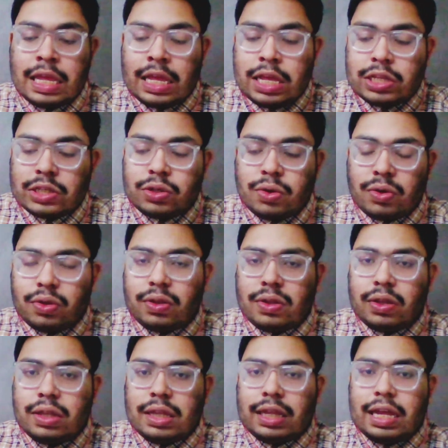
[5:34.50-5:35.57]
So
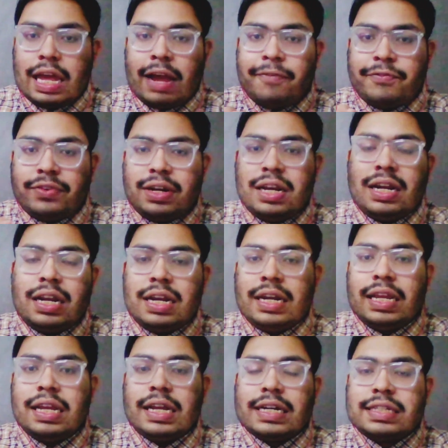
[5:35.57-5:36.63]
after
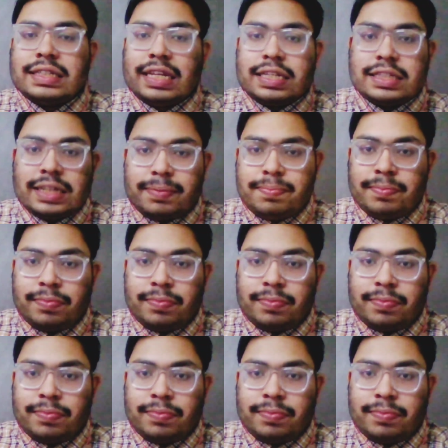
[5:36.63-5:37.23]
learning its concept,